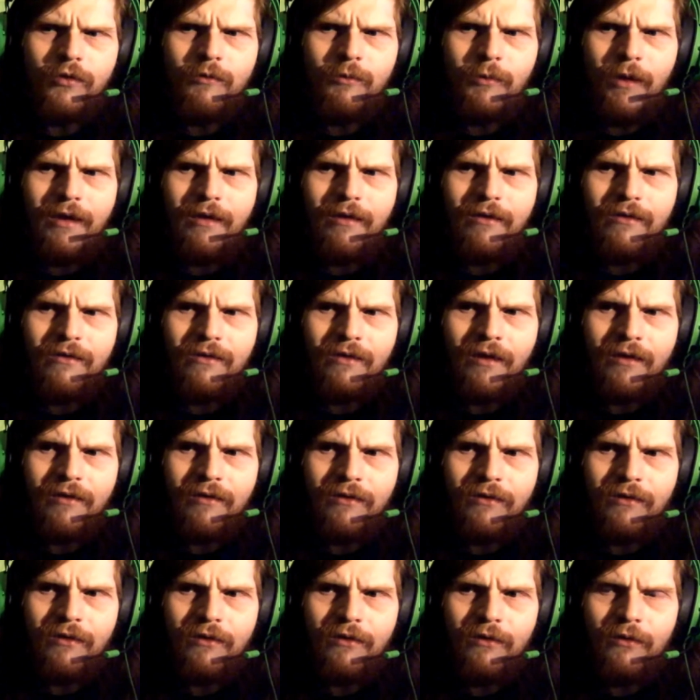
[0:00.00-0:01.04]
make
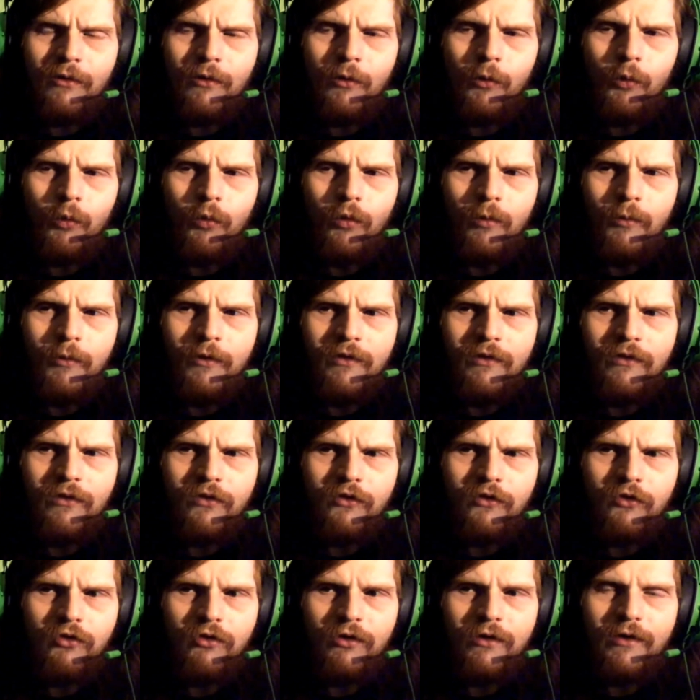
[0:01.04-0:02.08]
sense to do a women's
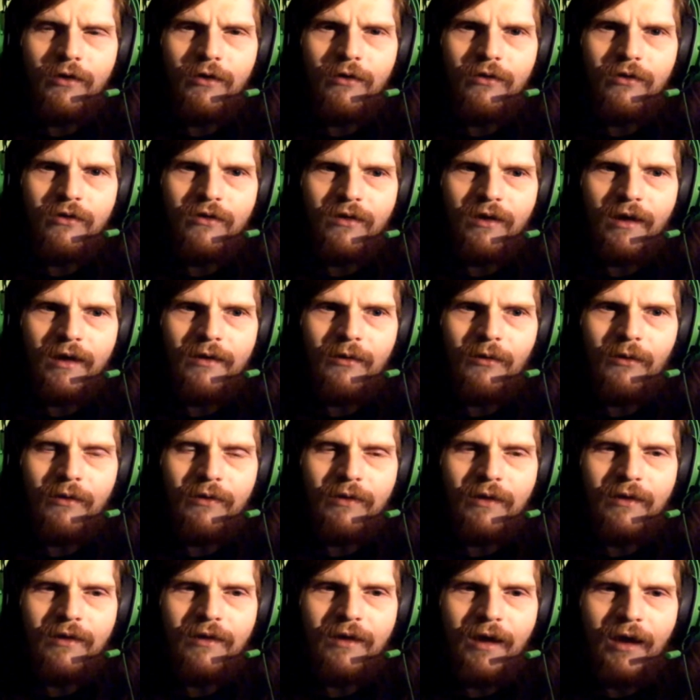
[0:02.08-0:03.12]
trios title, and
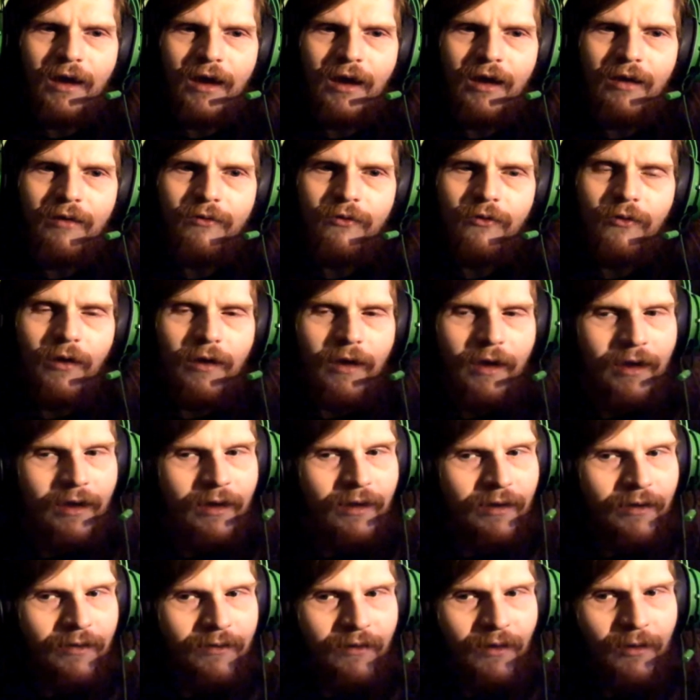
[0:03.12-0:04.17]
then you have
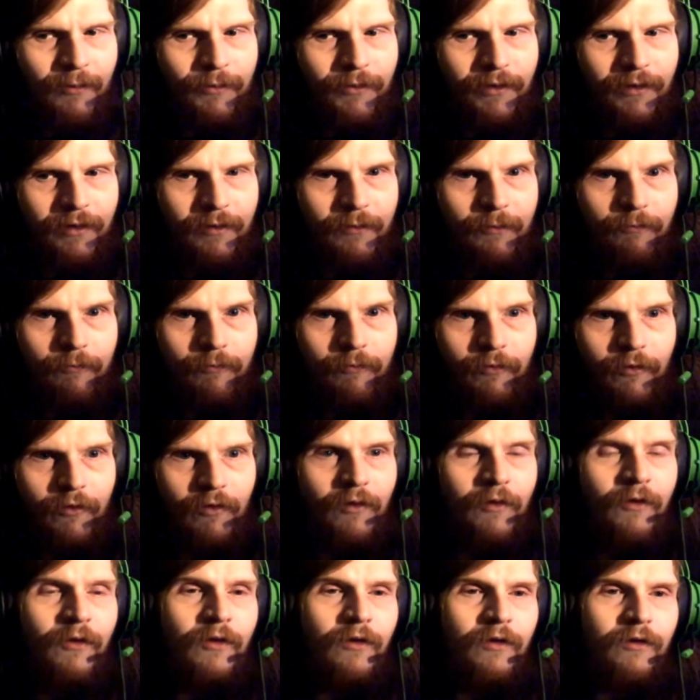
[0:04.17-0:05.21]
AEW,
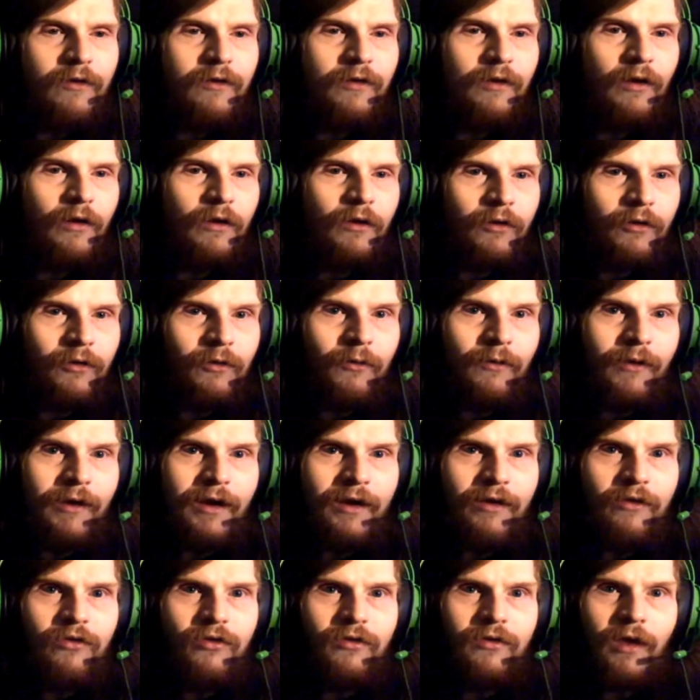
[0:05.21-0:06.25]
you got
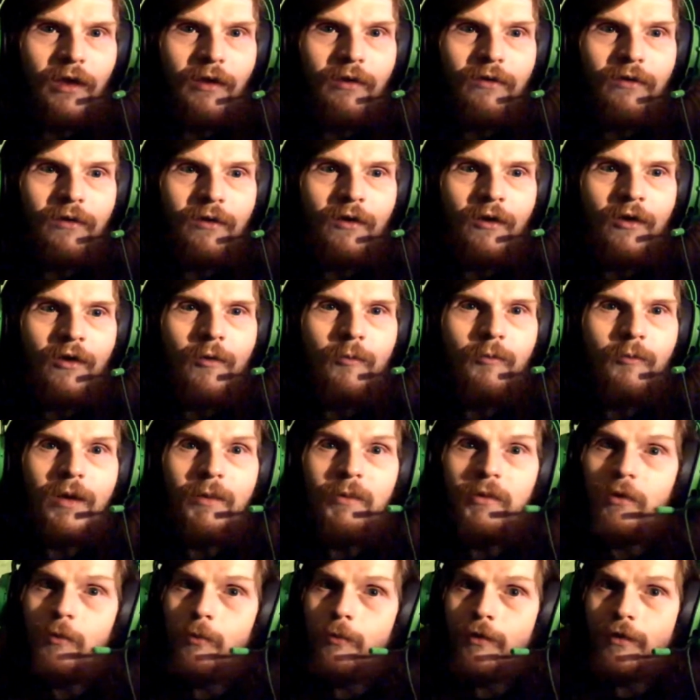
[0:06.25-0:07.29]
ROH, and then
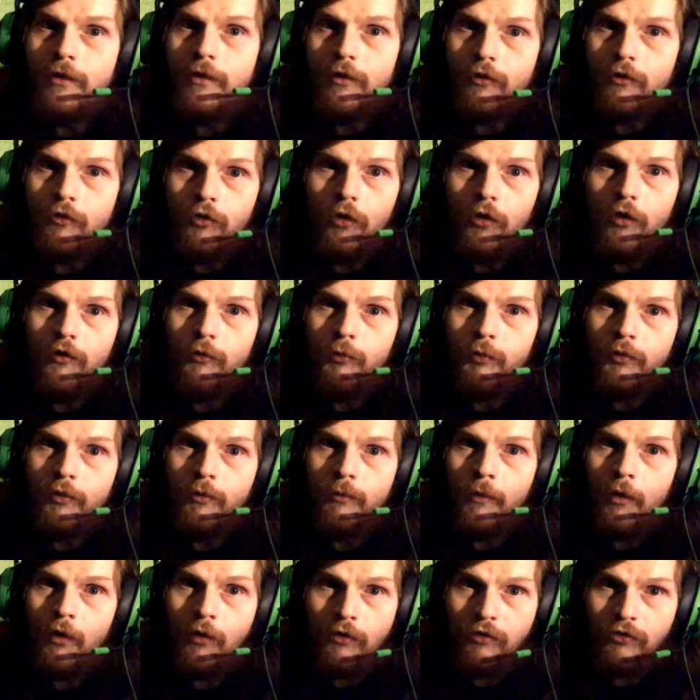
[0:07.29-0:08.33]
maybe it'll be a cross
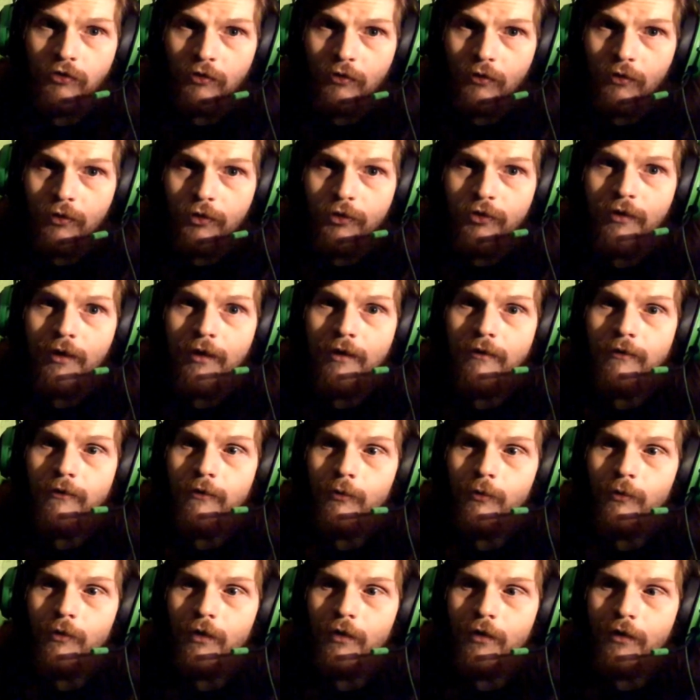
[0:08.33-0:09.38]
promotional thing to
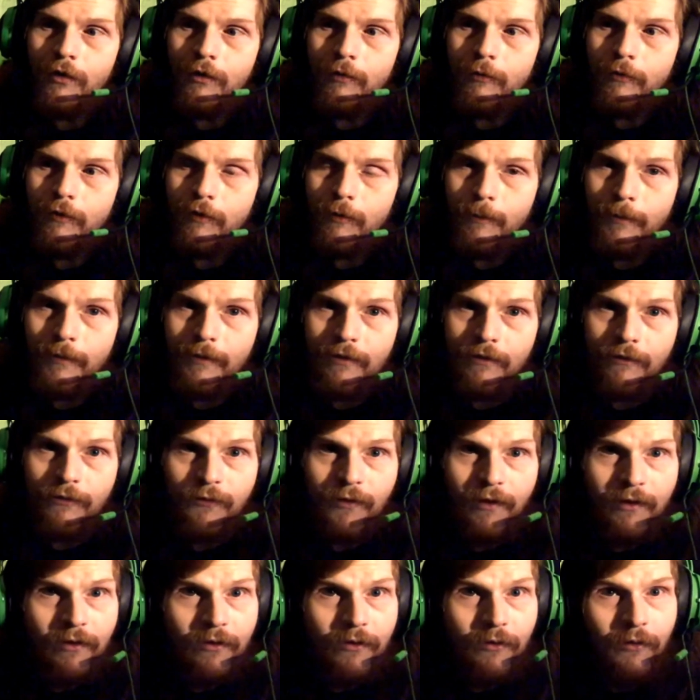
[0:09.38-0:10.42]
where it could be
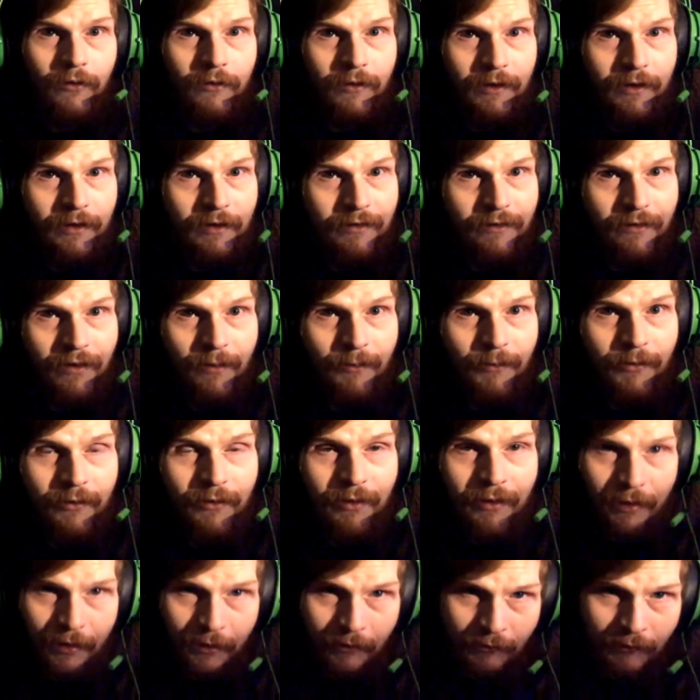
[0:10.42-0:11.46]
defended on
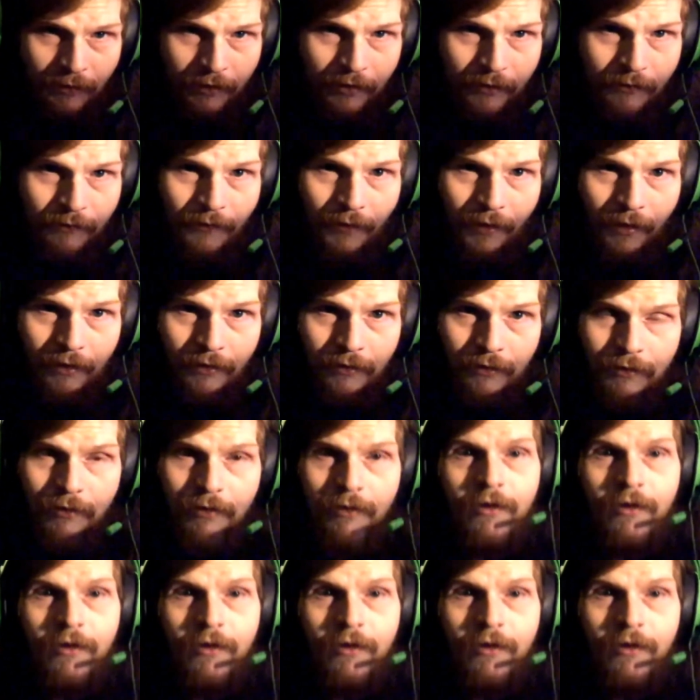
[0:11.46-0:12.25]
AEW and Ring of Honor.